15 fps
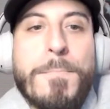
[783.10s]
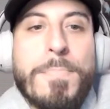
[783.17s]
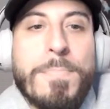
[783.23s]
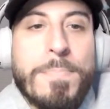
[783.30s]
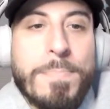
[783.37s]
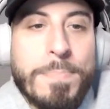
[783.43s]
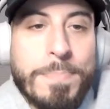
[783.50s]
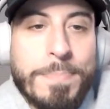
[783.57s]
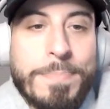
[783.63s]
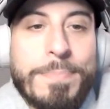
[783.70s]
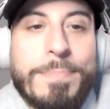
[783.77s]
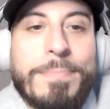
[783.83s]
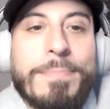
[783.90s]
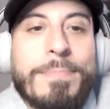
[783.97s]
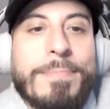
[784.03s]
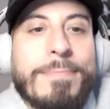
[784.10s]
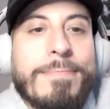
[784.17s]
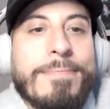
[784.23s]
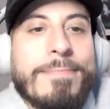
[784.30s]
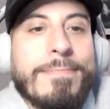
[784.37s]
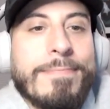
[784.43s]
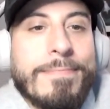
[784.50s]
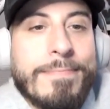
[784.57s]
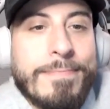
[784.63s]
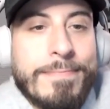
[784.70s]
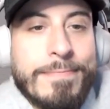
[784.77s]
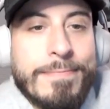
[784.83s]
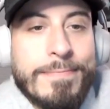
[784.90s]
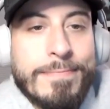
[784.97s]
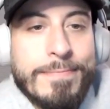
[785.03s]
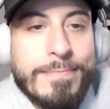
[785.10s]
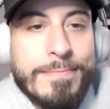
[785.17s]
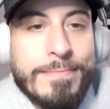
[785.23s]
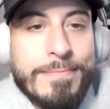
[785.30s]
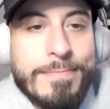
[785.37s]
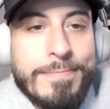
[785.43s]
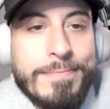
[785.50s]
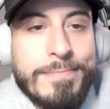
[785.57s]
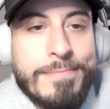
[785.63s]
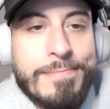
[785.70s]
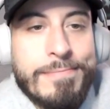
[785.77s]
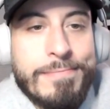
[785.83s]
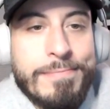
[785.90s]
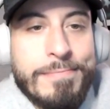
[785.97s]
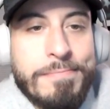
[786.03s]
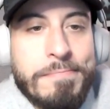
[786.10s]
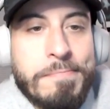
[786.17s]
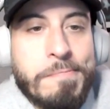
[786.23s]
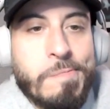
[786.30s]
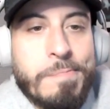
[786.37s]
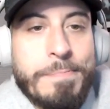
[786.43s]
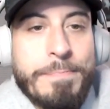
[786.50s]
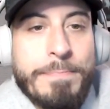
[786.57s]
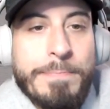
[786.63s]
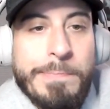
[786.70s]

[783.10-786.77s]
The person shown says nothing.